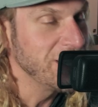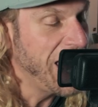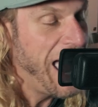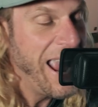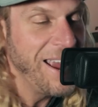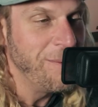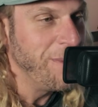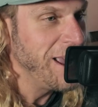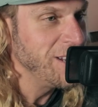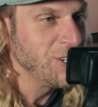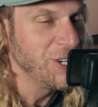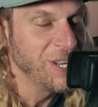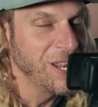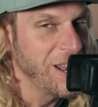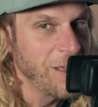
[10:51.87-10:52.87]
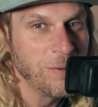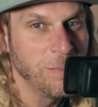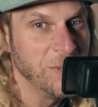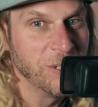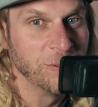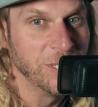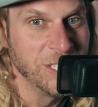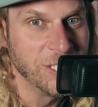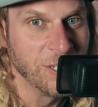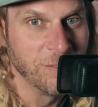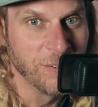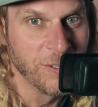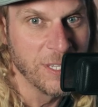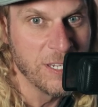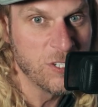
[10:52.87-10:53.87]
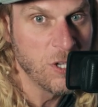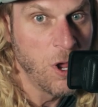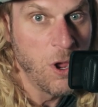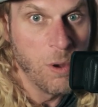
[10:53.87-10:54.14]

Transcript: I imagine, and I'm going to be reaching for this